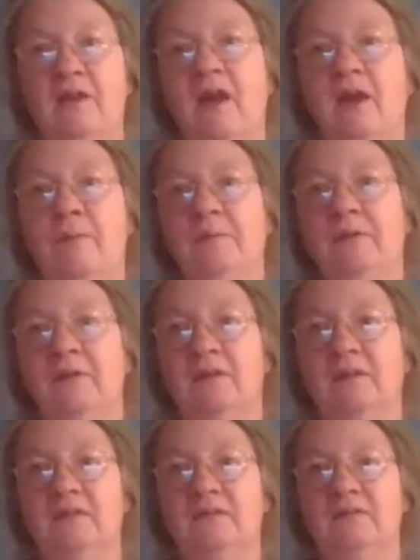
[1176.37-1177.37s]
happened
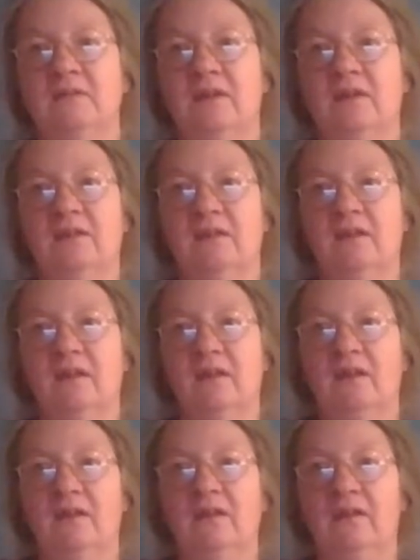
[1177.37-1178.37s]
is that
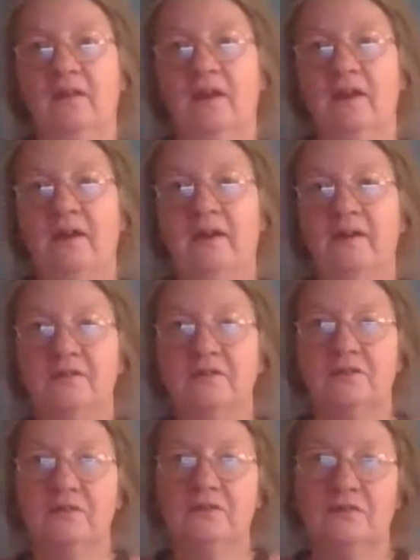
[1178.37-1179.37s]
they are
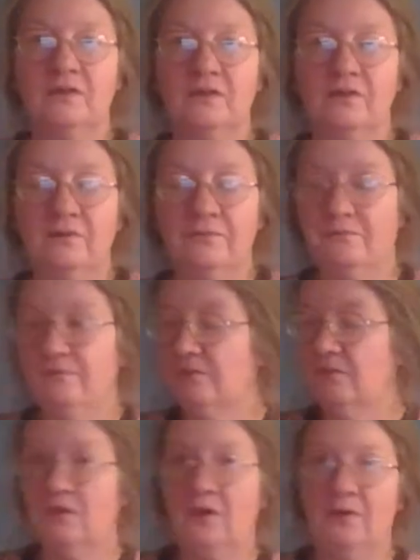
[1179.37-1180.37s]
sort of
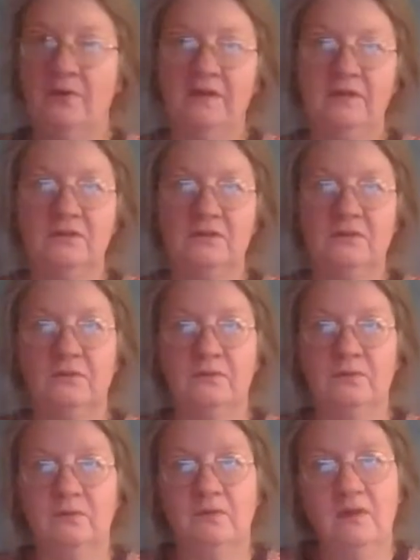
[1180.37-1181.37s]
going
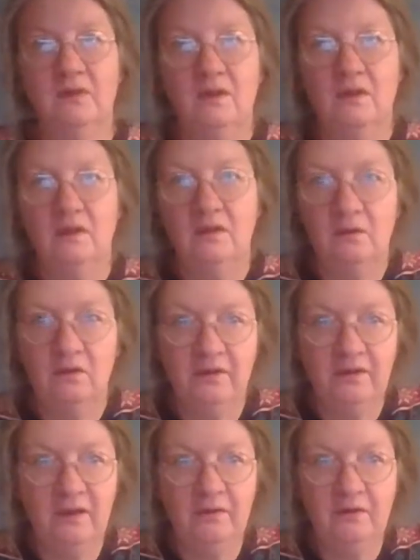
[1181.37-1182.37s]
to
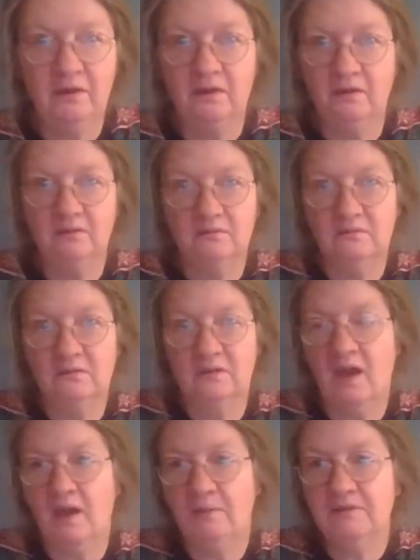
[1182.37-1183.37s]
ordinary
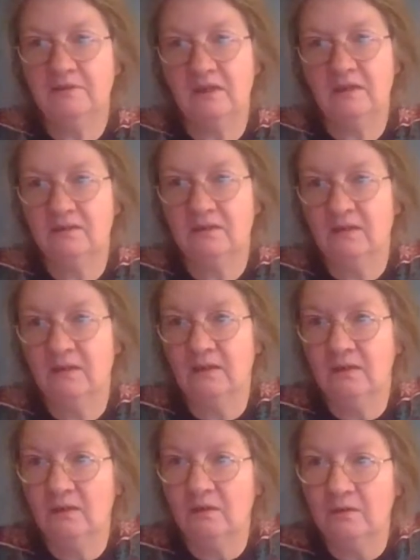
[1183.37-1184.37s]
garbage and
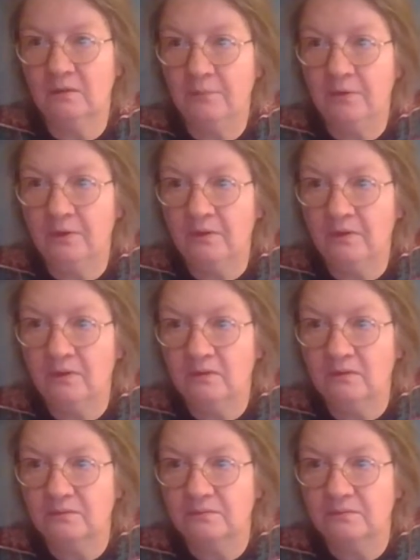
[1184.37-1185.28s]
getting on the burner.